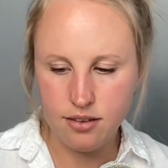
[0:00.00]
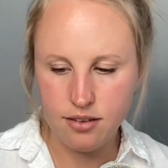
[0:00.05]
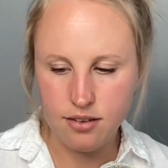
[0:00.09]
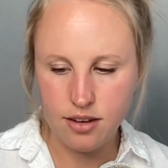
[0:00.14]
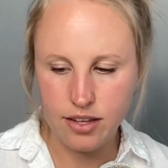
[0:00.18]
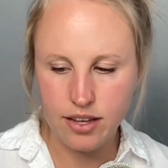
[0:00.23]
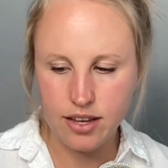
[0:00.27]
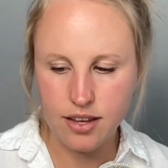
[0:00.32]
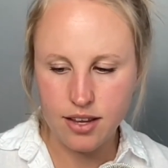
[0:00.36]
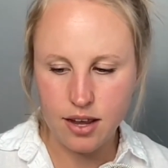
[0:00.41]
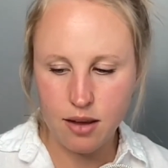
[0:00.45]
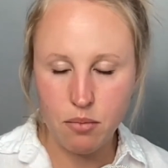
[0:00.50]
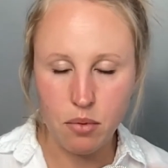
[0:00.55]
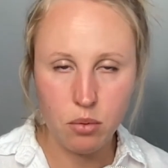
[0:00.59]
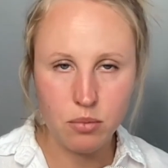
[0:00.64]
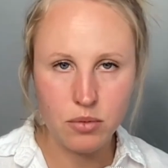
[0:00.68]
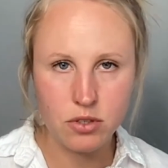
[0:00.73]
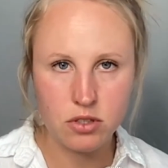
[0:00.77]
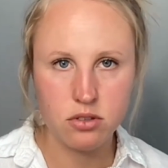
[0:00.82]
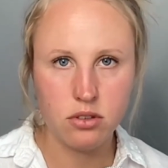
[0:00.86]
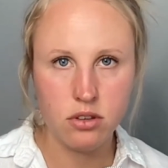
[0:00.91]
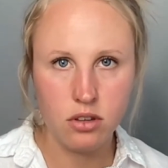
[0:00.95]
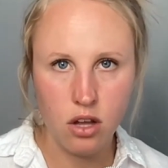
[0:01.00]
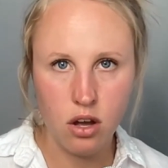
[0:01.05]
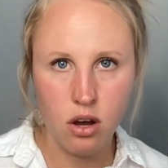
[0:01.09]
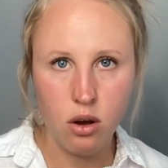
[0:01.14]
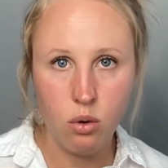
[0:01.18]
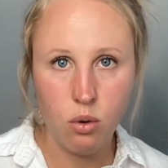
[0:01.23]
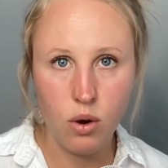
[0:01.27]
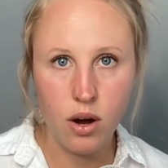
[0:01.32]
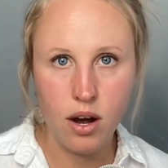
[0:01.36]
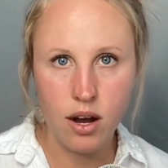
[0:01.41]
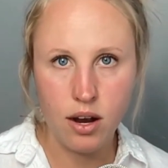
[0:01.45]
like I'm almost
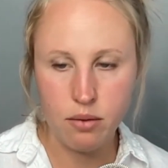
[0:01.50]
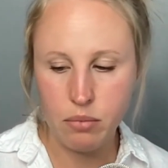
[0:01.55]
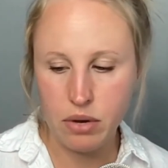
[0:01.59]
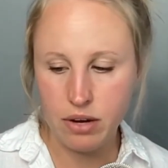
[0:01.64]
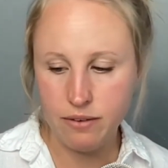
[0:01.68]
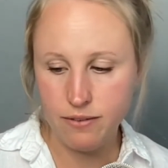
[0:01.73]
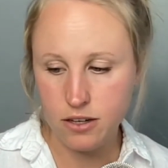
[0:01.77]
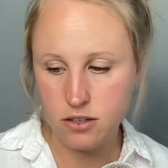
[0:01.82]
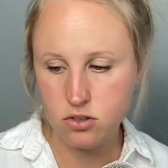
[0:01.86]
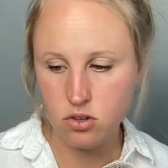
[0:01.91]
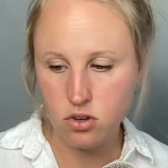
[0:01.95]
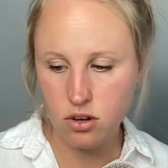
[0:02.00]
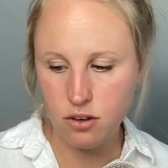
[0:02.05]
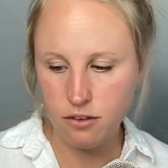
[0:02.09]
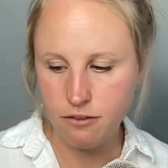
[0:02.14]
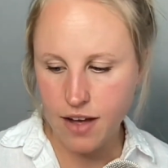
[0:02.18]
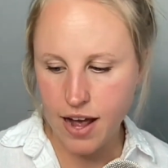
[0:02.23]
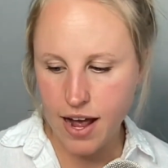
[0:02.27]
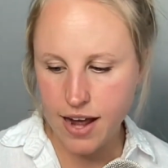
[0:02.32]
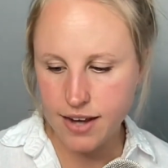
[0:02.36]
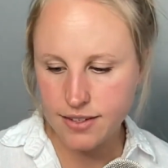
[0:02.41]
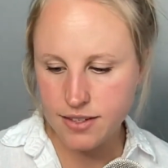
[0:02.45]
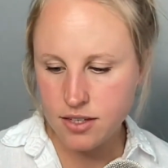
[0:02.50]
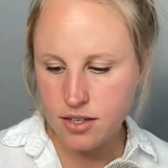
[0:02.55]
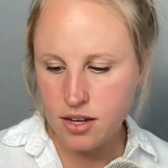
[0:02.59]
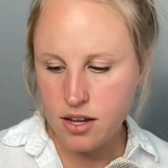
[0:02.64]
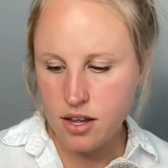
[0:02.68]
low on my visceral fat.